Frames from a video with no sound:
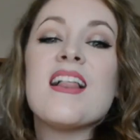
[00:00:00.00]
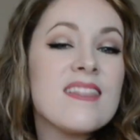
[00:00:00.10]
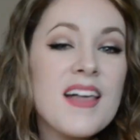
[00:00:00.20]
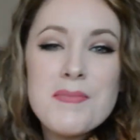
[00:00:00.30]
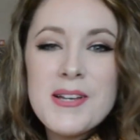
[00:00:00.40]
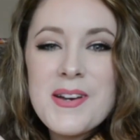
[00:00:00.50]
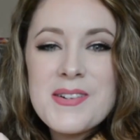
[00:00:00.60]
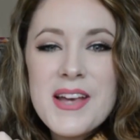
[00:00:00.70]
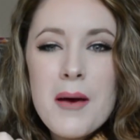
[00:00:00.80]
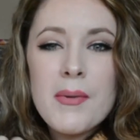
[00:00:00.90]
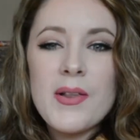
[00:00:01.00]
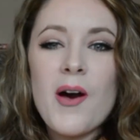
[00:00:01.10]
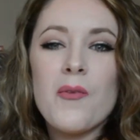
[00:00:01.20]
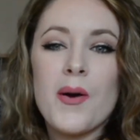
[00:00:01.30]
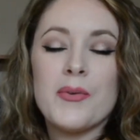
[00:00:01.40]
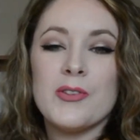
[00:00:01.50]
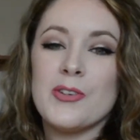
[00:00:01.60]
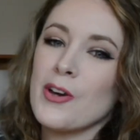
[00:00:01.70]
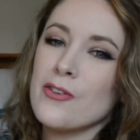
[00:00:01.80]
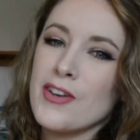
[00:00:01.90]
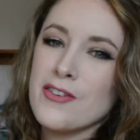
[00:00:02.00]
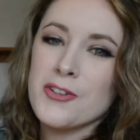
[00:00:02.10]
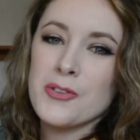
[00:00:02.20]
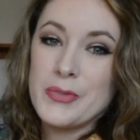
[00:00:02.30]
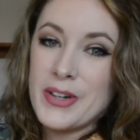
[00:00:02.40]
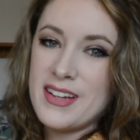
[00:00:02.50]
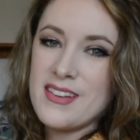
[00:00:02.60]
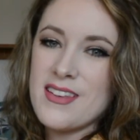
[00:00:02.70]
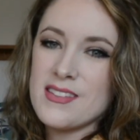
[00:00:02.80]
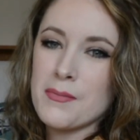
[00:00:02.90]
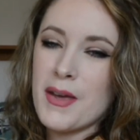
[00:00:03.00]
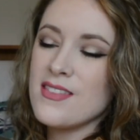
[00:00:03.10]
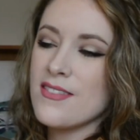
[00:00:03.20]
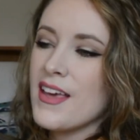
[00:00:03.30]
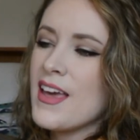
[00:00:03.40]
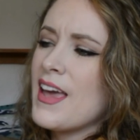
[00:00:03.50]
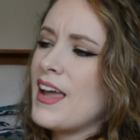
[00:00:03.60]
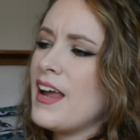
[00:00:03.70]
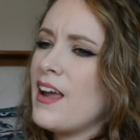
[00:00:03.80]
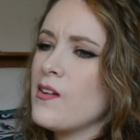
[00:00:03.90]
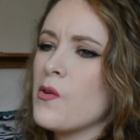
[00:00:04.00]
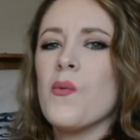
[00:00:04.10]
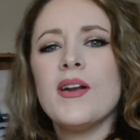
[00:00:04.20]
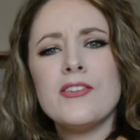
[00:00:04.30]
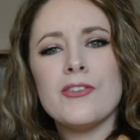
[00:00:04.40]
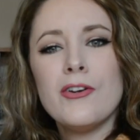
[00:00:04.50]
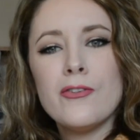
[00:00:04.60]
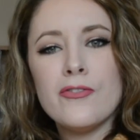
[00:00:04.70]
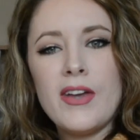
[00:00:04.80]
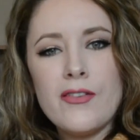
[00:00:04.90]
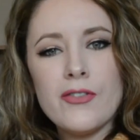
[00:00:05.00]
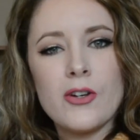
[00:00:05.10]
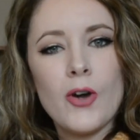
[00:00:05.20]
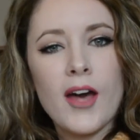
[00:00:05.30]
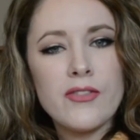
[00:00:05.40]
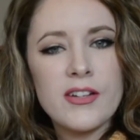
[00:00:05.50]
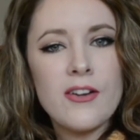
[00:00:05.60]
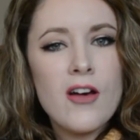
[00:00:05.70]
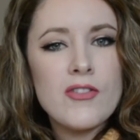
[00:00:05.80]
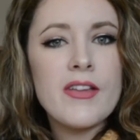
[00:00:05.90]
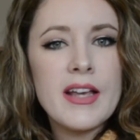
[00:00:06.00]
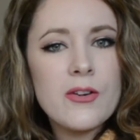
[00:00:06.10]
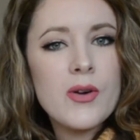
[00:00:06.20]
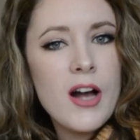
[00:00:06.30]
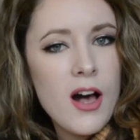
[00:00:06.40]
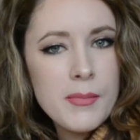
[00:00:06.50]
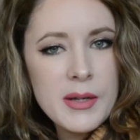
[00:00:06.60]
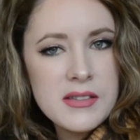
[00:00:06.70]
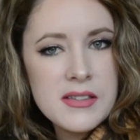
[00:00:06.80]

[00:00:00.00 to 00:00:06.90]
Let me know down below what was your favorite read this month, and what is your favorite graphic novel and or comic